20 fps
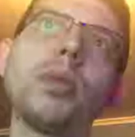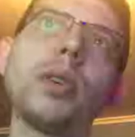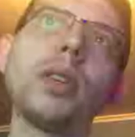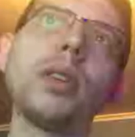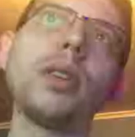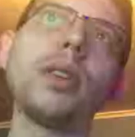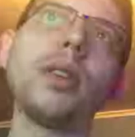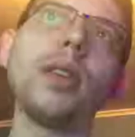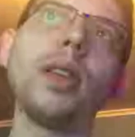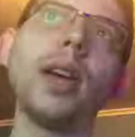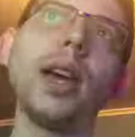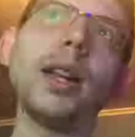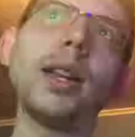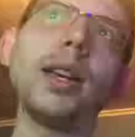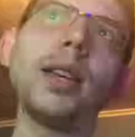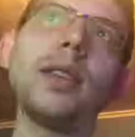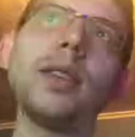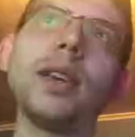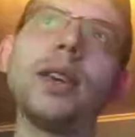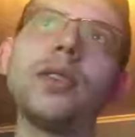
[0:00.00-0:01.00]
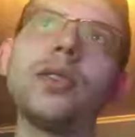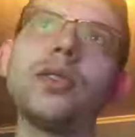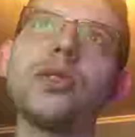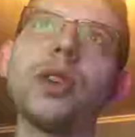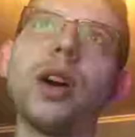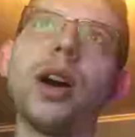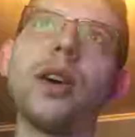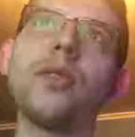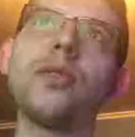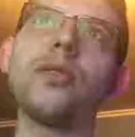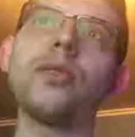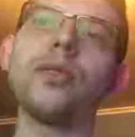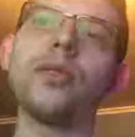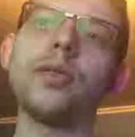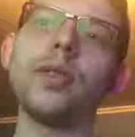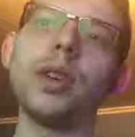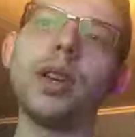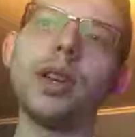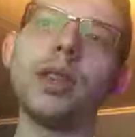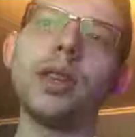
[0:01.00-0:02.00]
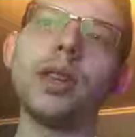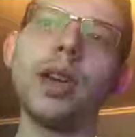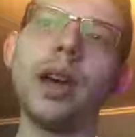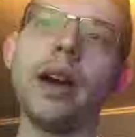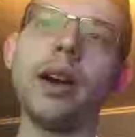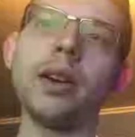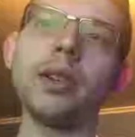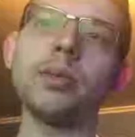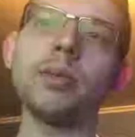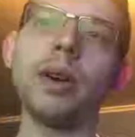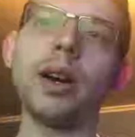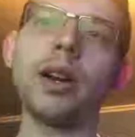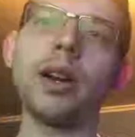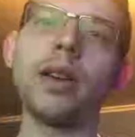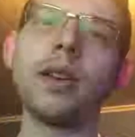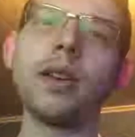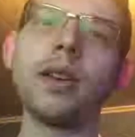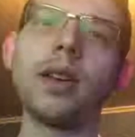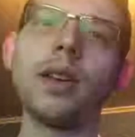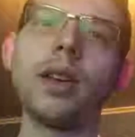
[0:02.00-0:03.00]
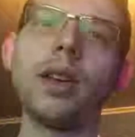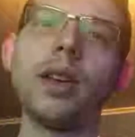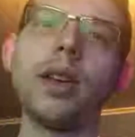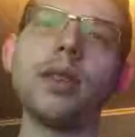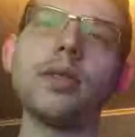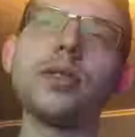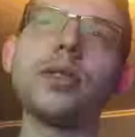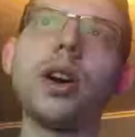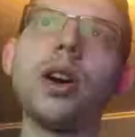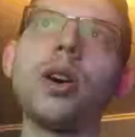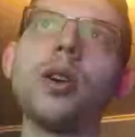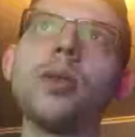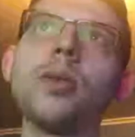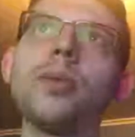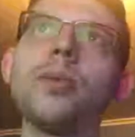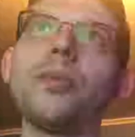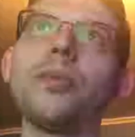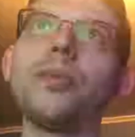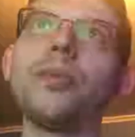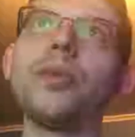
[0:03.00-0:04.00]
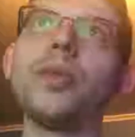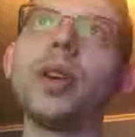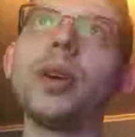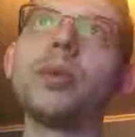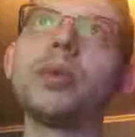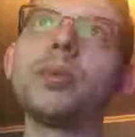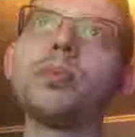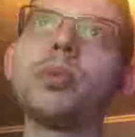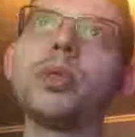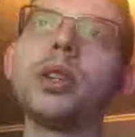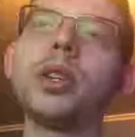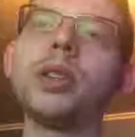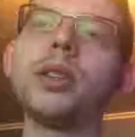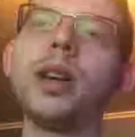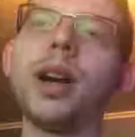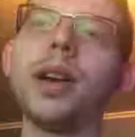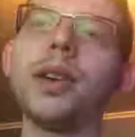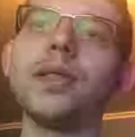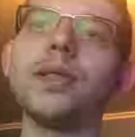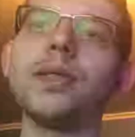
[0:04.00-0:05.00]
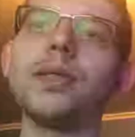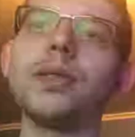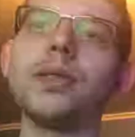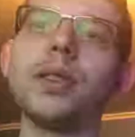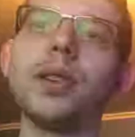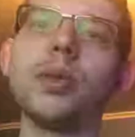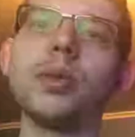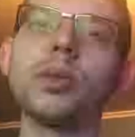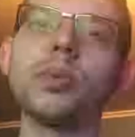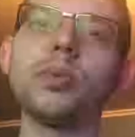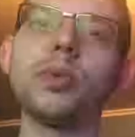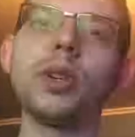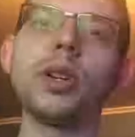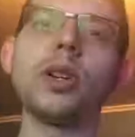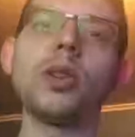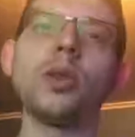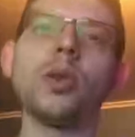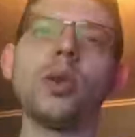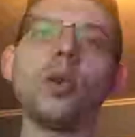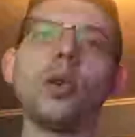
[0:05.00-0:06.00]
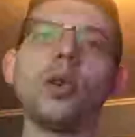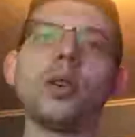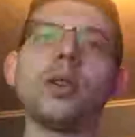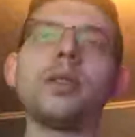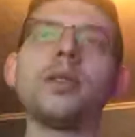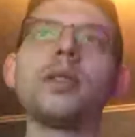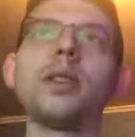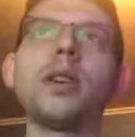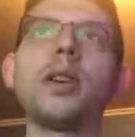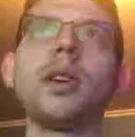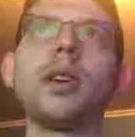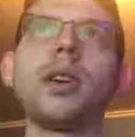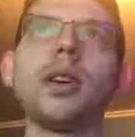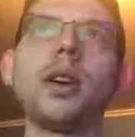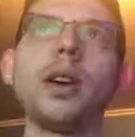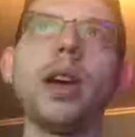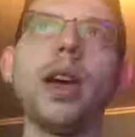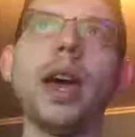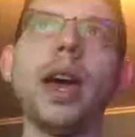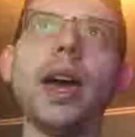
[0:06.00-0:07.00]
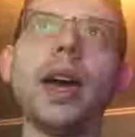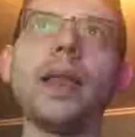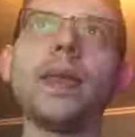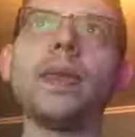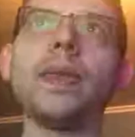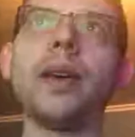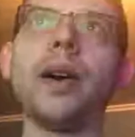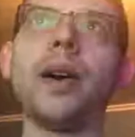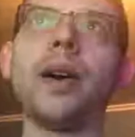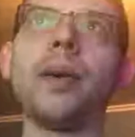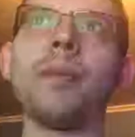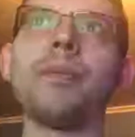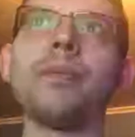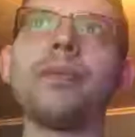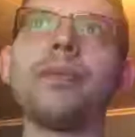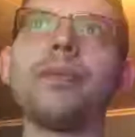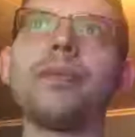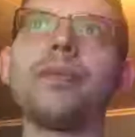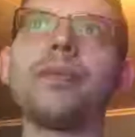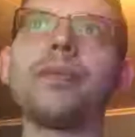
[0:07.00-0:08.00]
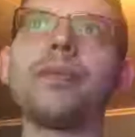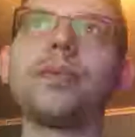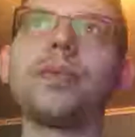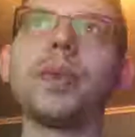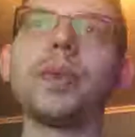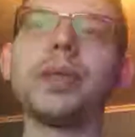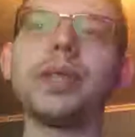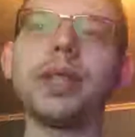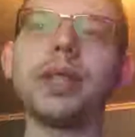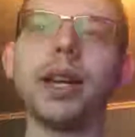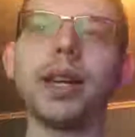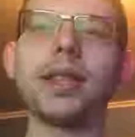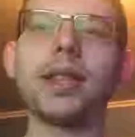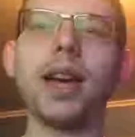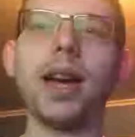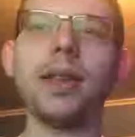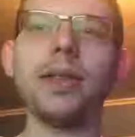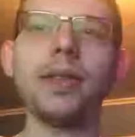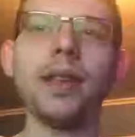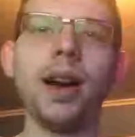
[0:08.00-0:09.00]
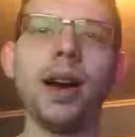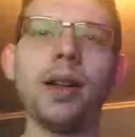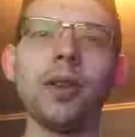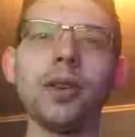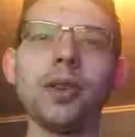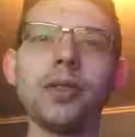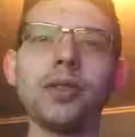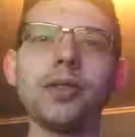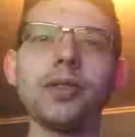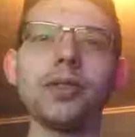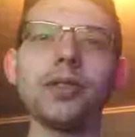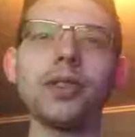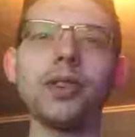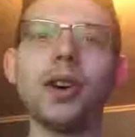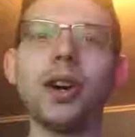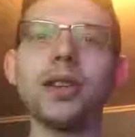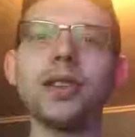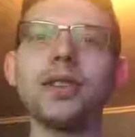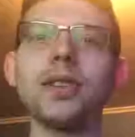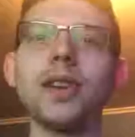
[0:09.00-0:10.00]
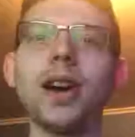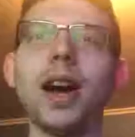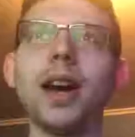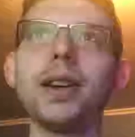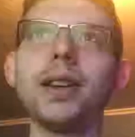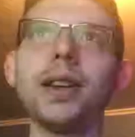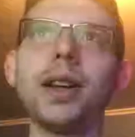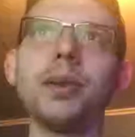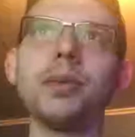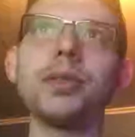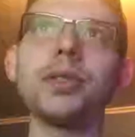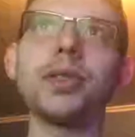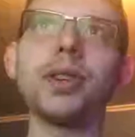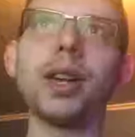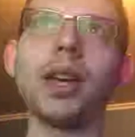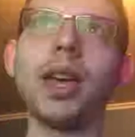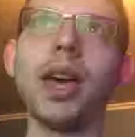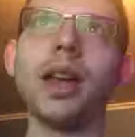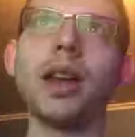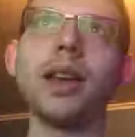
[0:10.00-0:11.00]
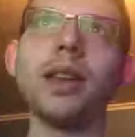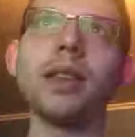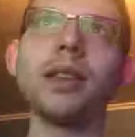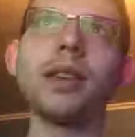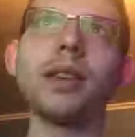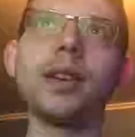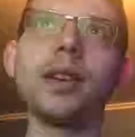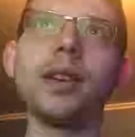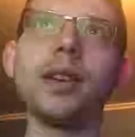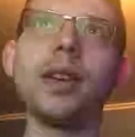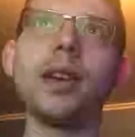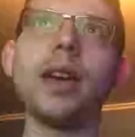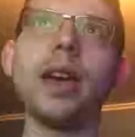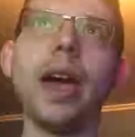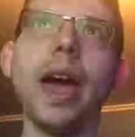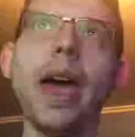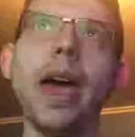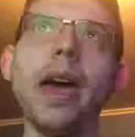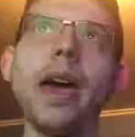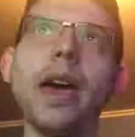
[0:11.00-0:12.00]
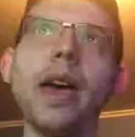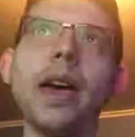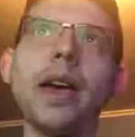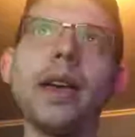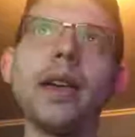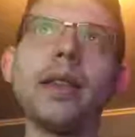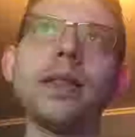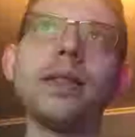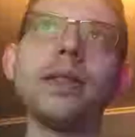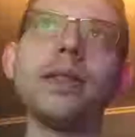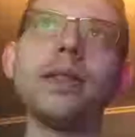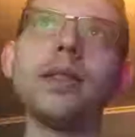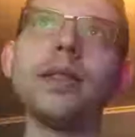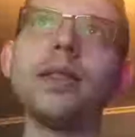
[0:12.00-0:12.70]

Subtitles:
put any of this stuff in the Garry's Mod. So it was pretty nice. It was pretty alluring, and it was like $10. So I decided I was gonna get it, and